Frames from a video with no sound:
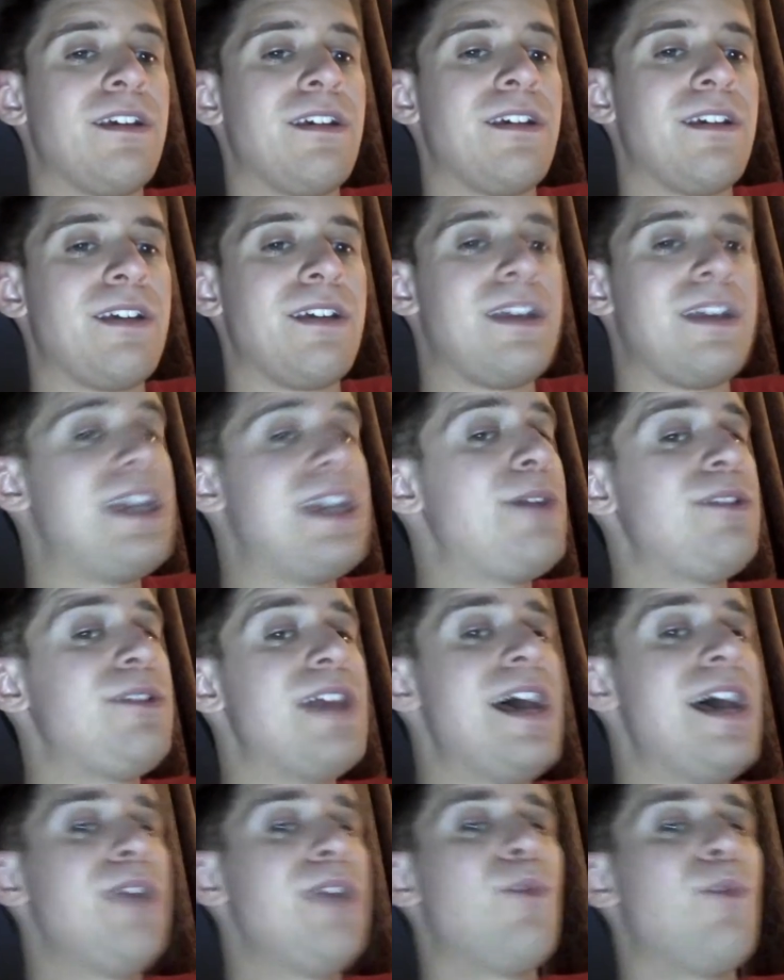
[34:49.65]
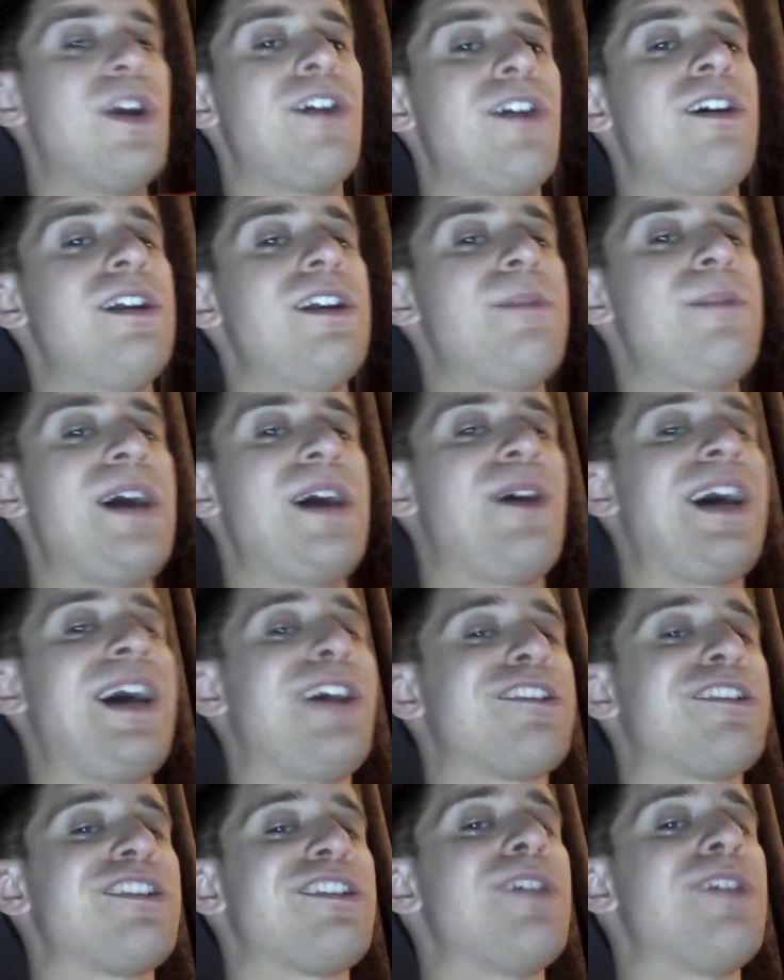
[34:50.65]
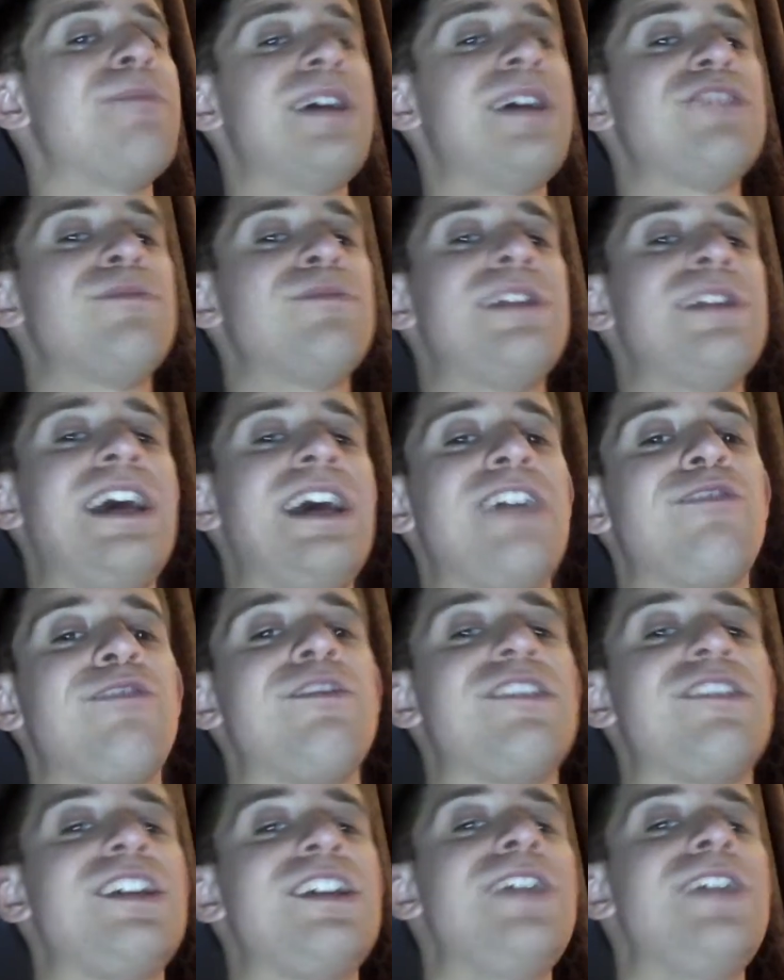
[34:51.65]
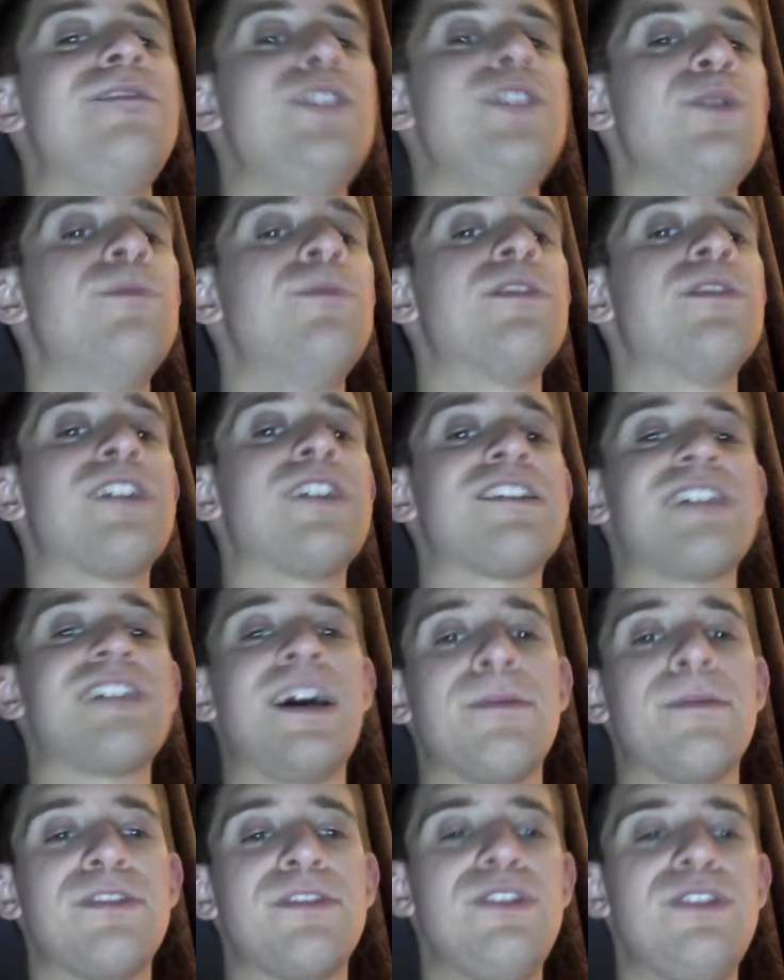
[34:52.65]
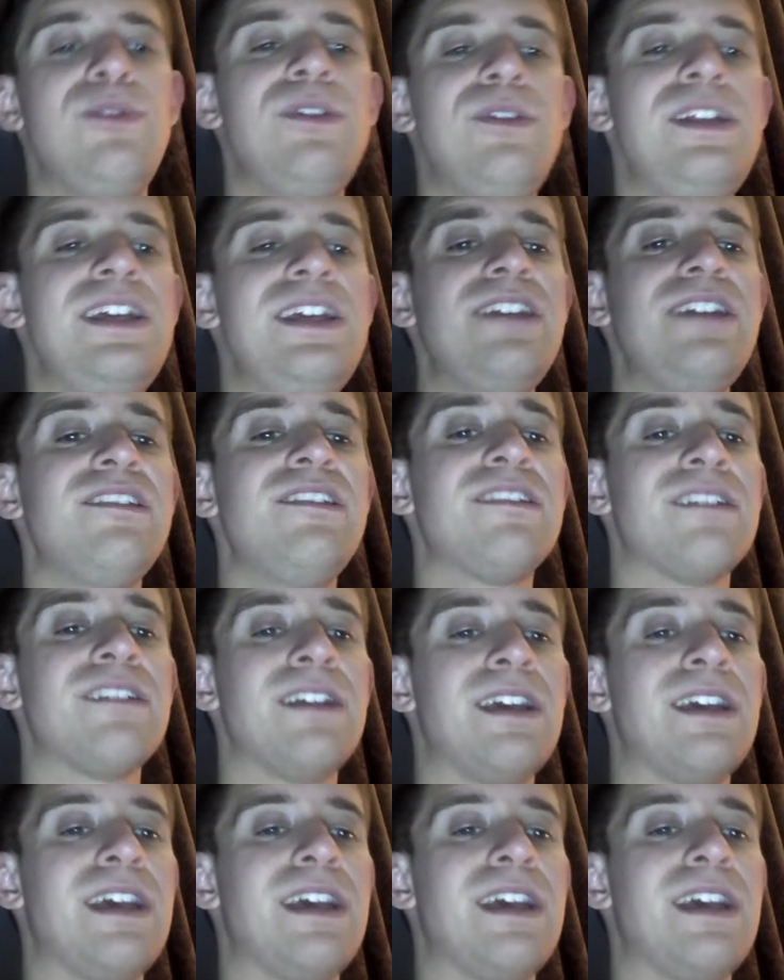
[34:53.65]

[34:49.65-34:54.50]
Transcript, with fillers: He then went on about how Shelton Benjamin has received numerous opportunities